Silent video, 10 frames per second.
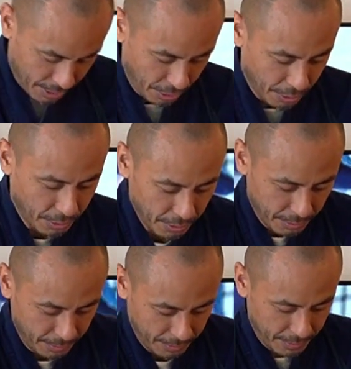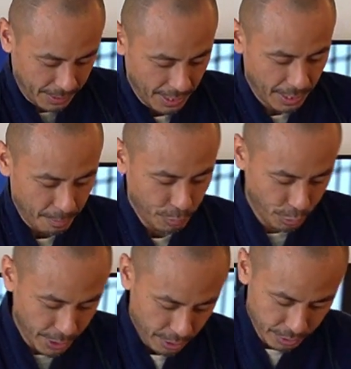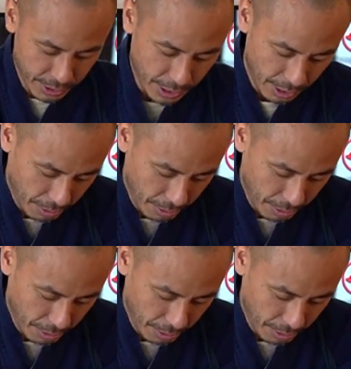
So Blue Hill is